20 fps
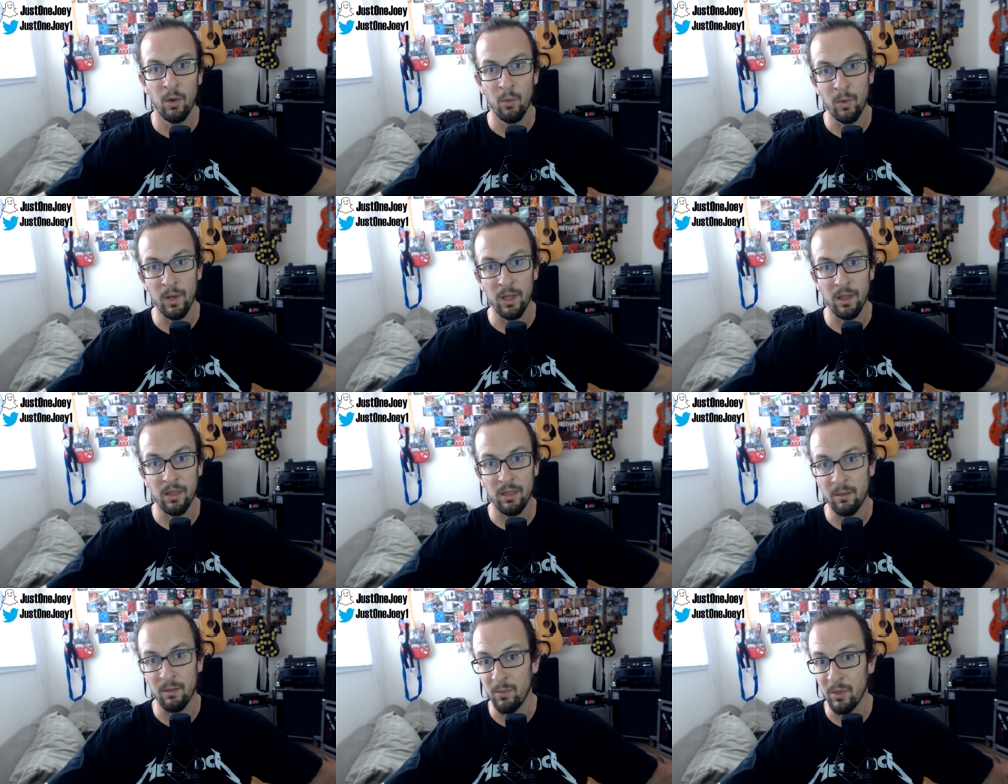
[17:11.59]

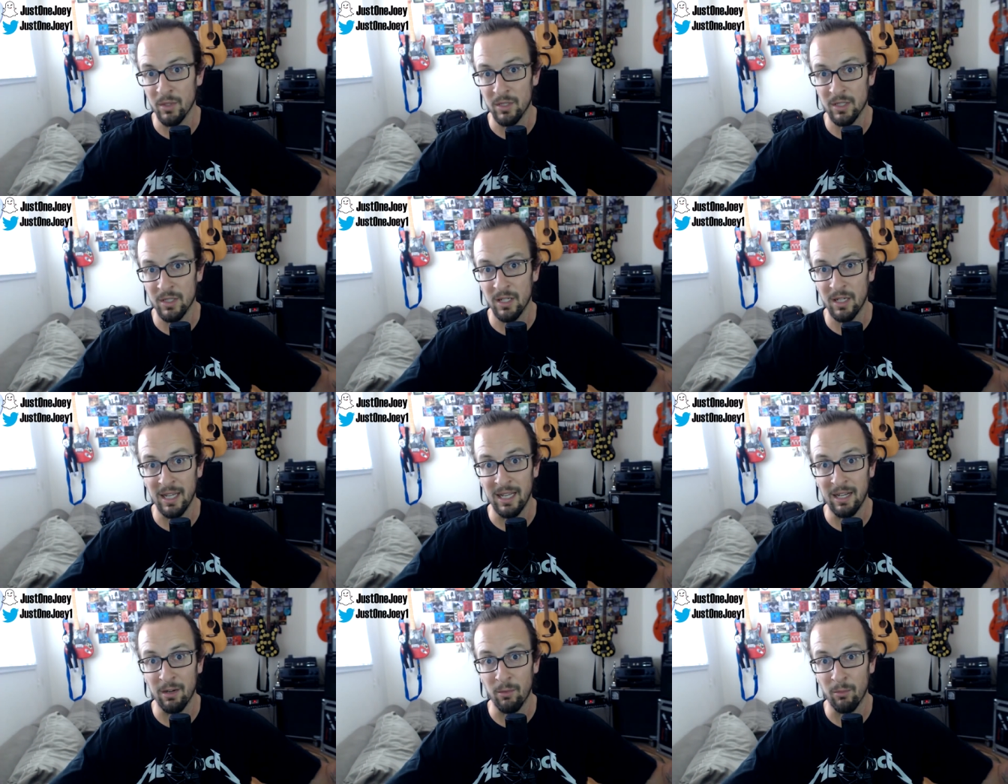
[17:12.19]
with the
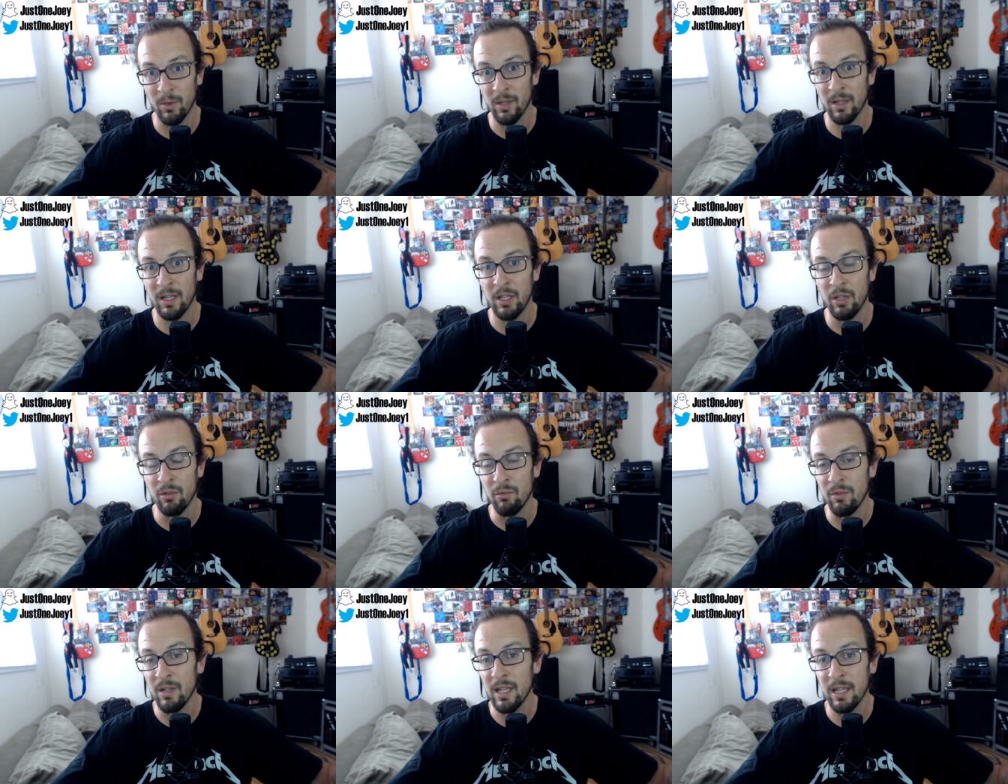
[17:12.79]
music in a really
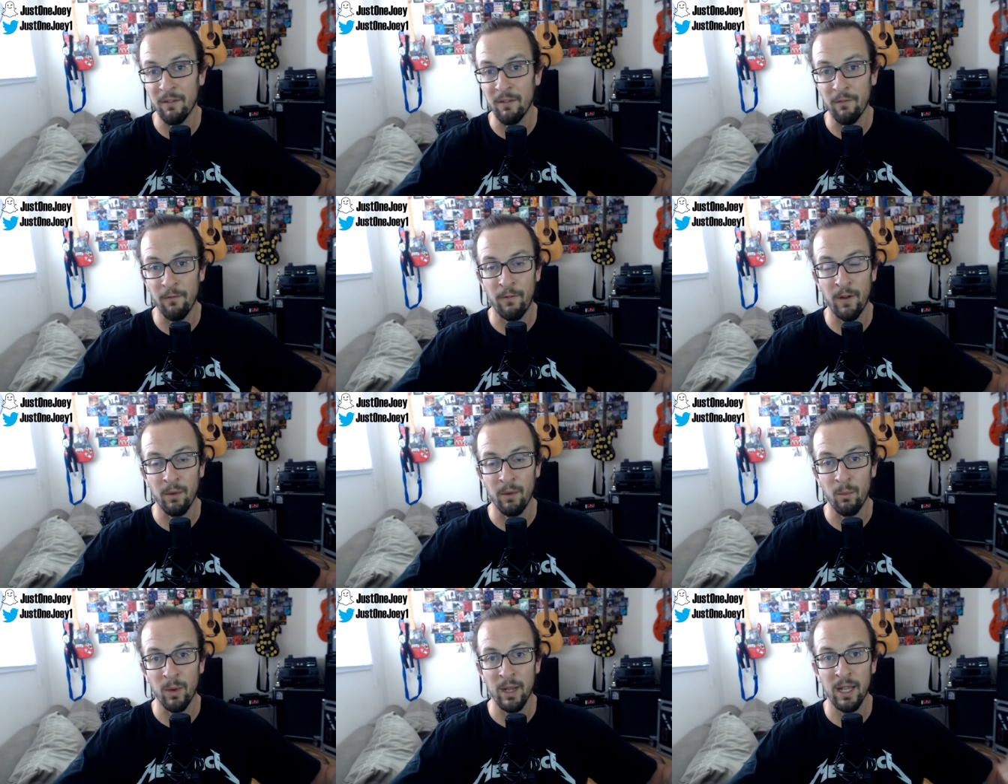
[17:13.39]
unique and
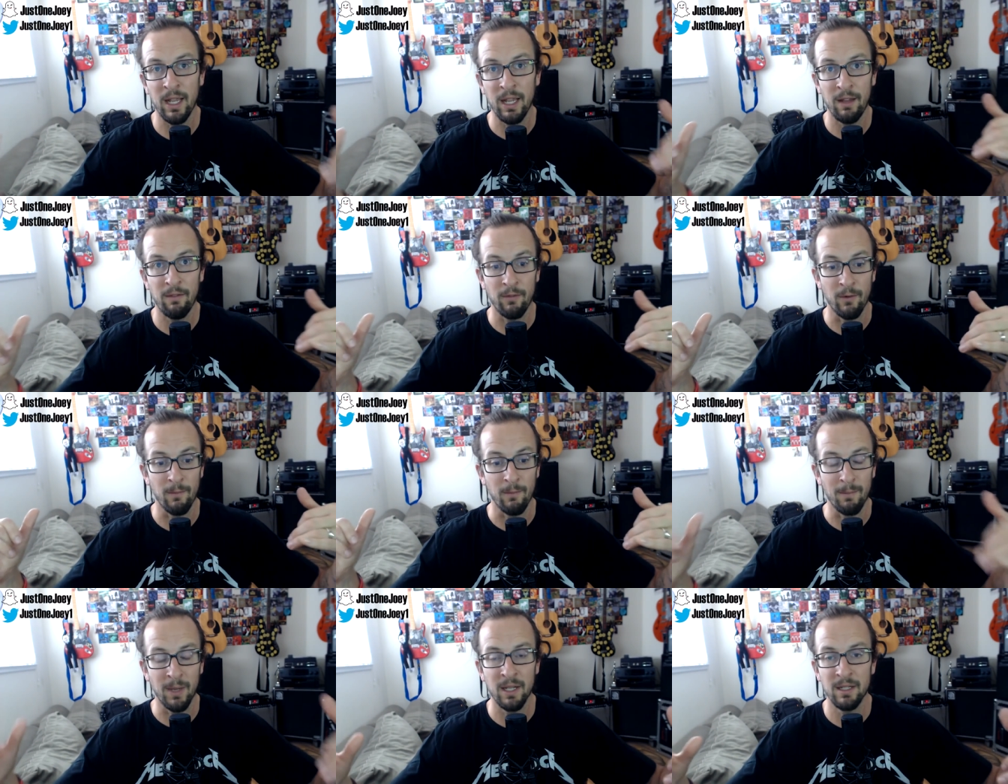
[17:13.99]
fun way
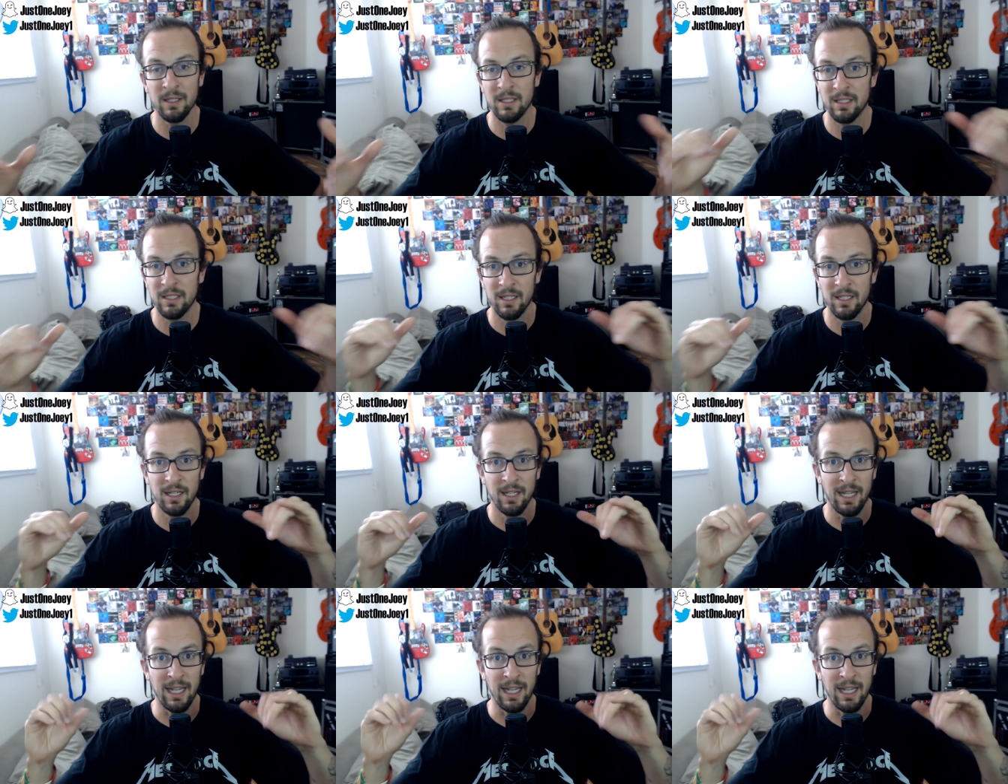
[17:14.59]
for months,